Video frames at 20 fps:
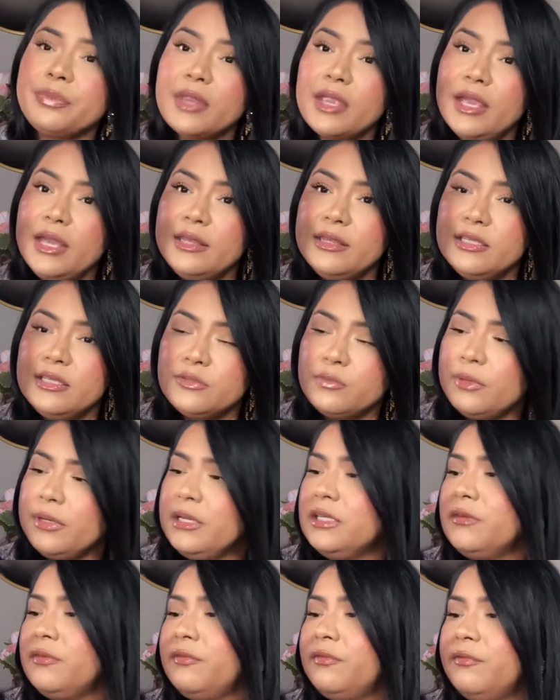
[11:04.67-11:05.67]
And this one
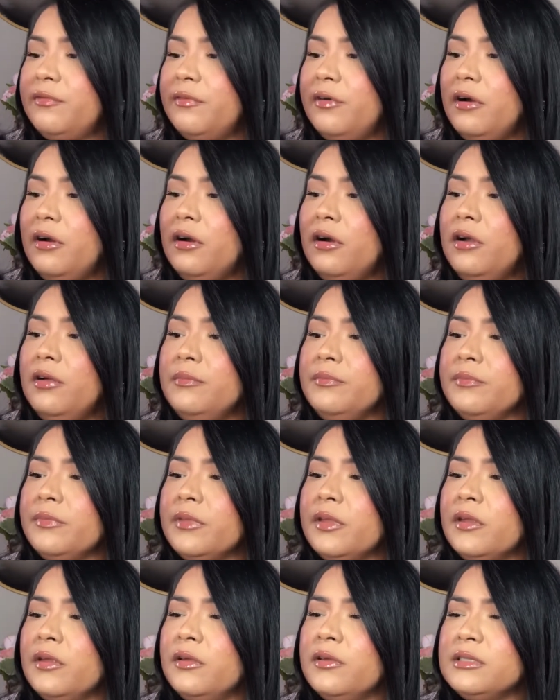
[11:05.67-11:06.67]
is from
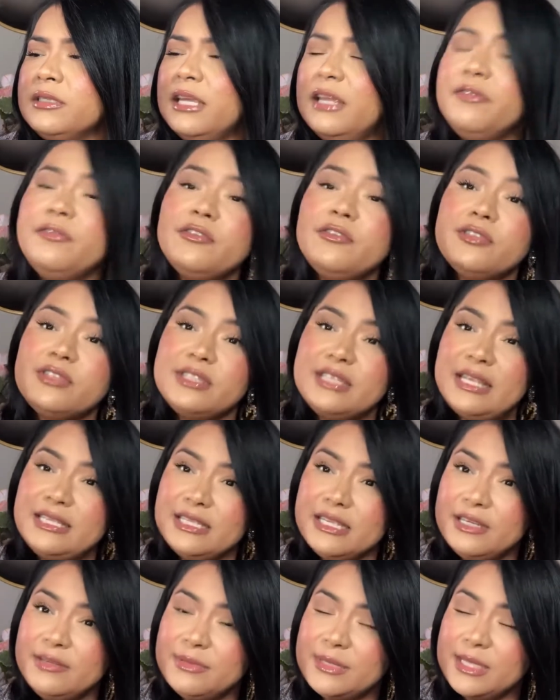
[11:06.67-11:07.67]
Sephora
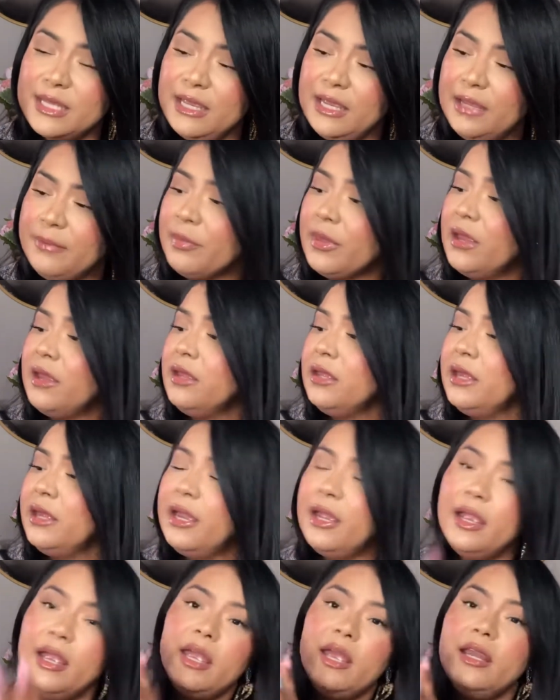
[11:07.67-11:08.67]
Sensitive Skin.
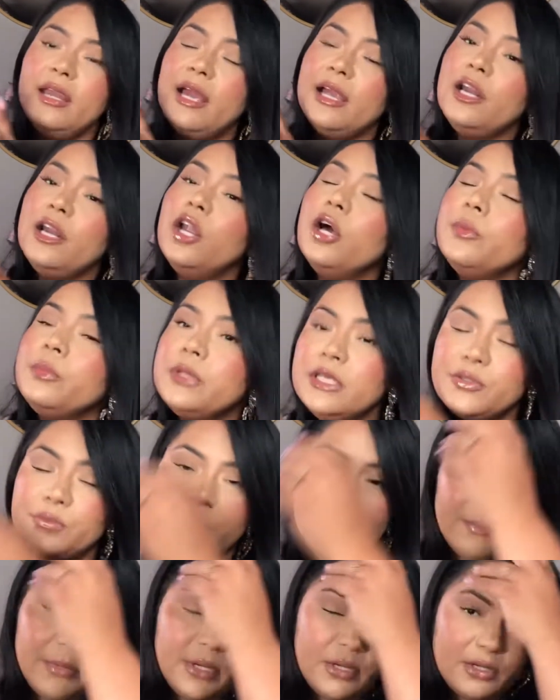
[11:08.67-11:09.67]
And I love this
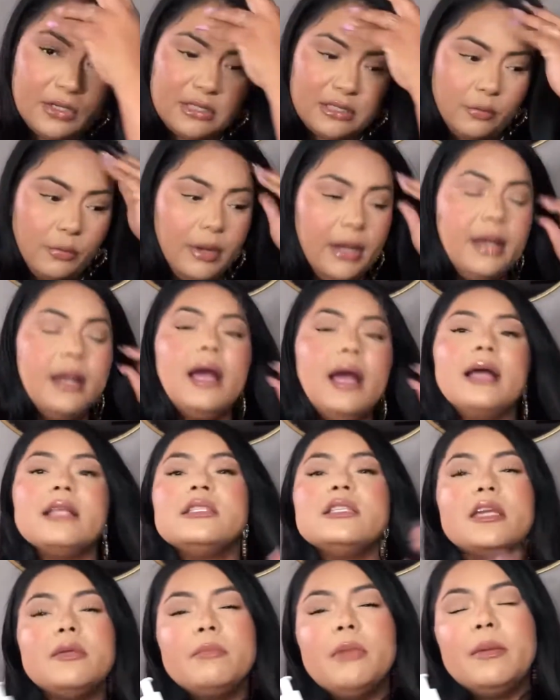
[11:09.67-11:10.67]
one because when I
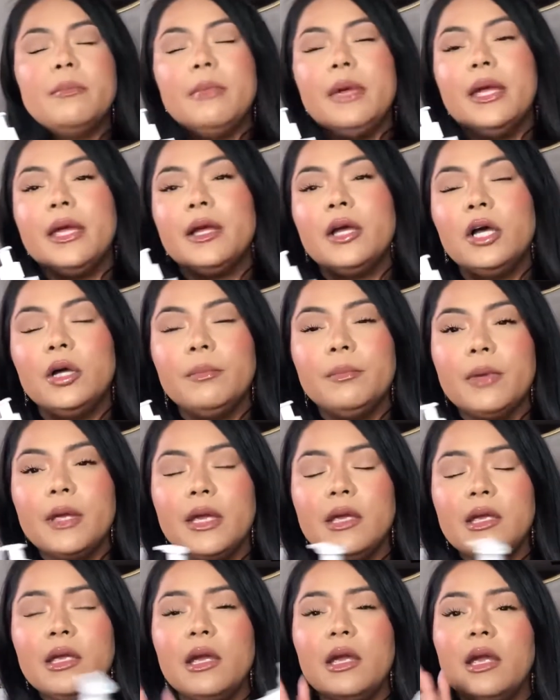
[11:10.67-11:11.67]
take my makeup,
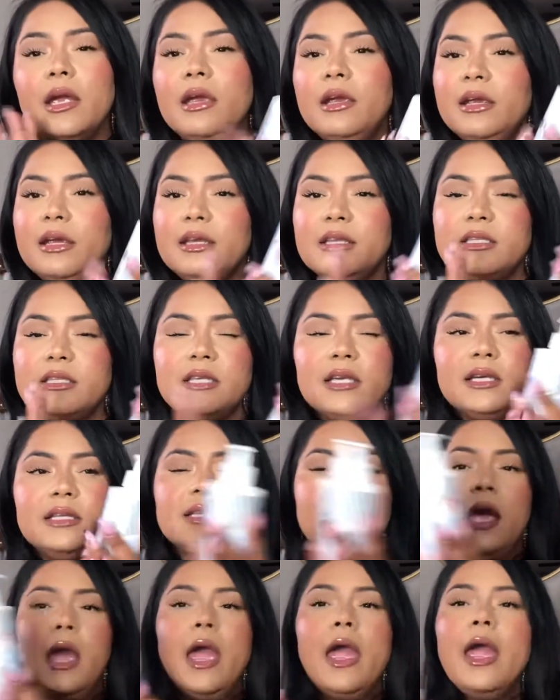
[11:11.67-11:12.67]
it takes
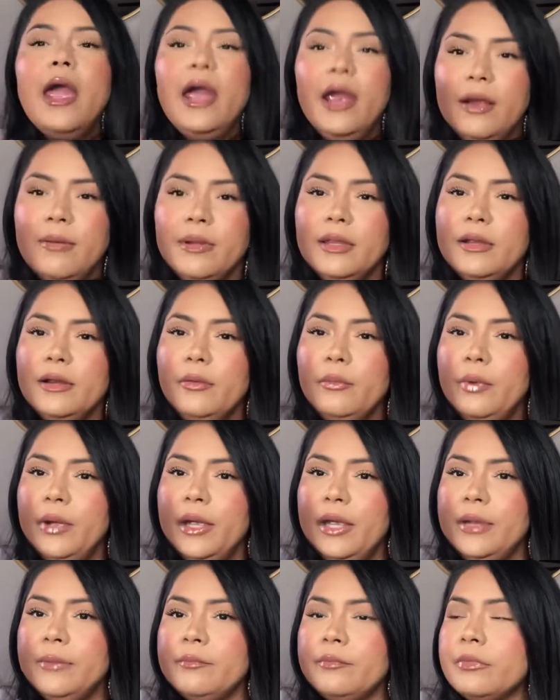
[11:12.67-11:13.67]
everything
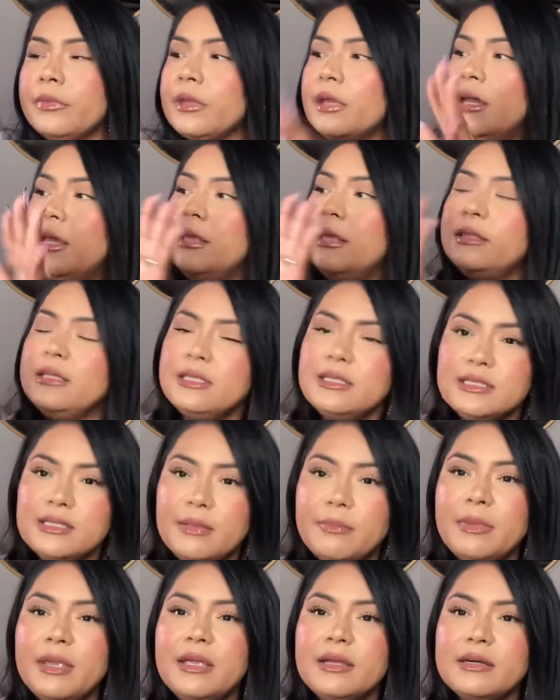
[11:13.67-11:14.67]
away. And this is the
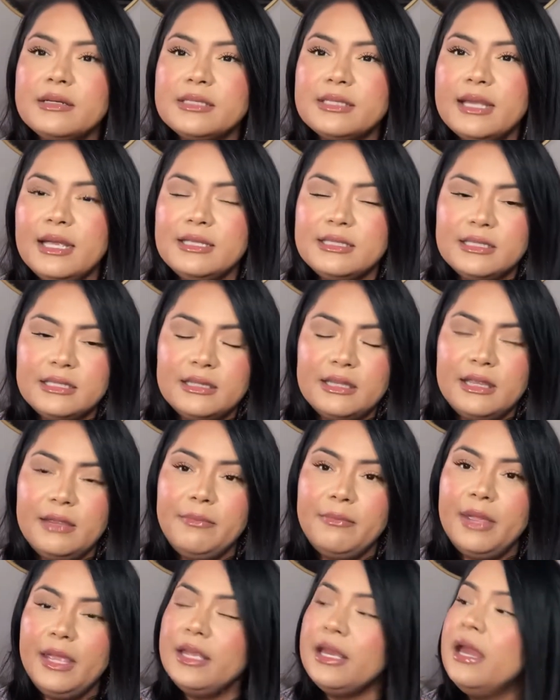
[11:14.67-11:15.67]
bigger size that they
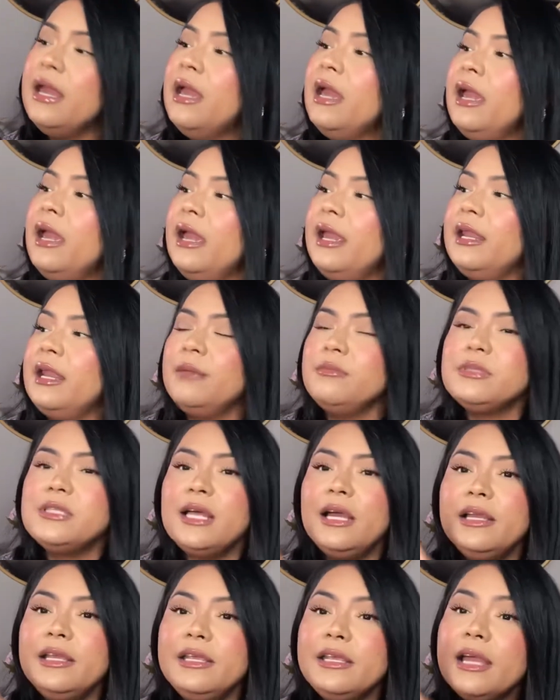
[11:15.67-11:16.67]
make. And I'm
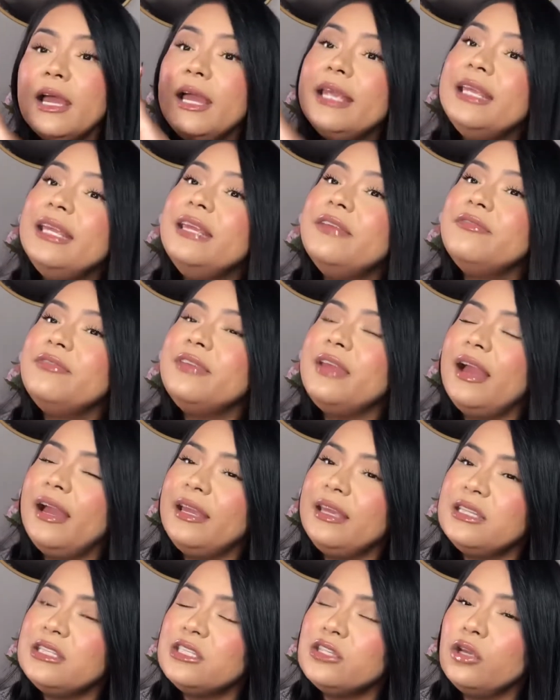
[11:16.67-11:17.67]
telling ya, if ya
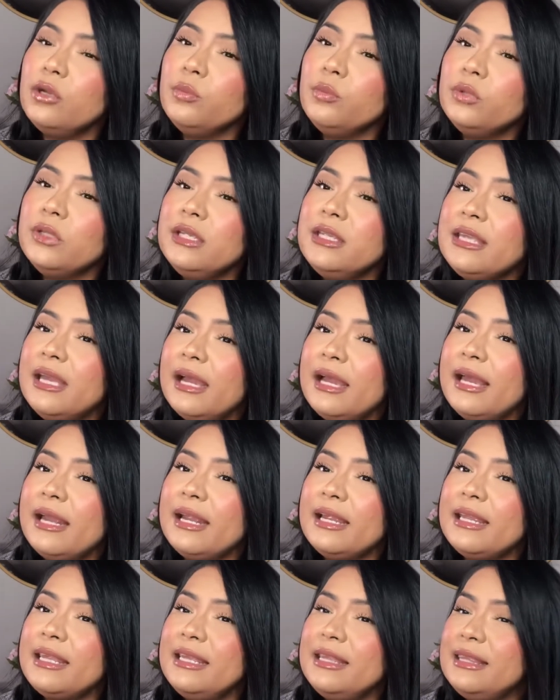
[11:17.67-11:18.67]
get something, ya
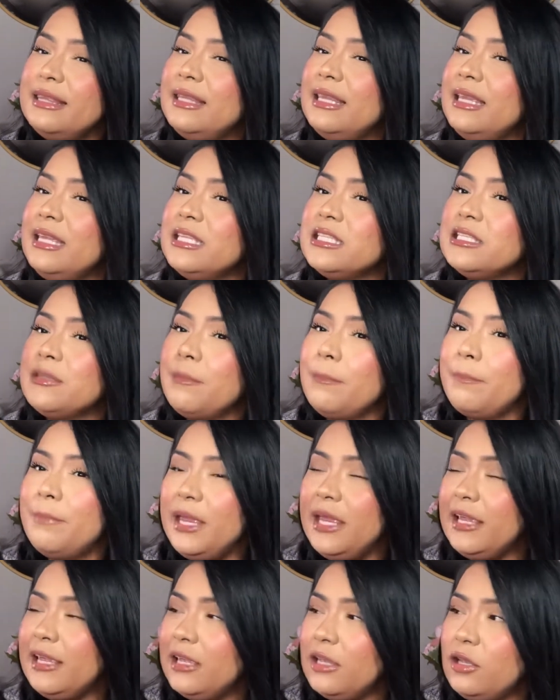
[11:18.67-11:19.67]
gotta get this
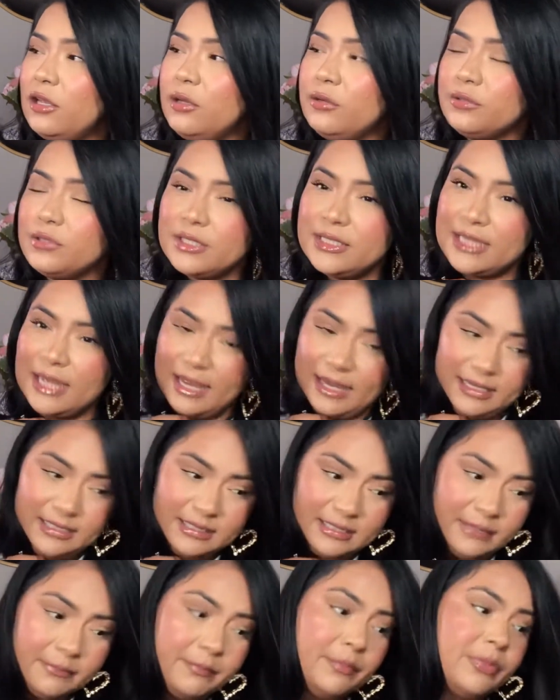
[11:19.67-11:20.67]
big, huge size.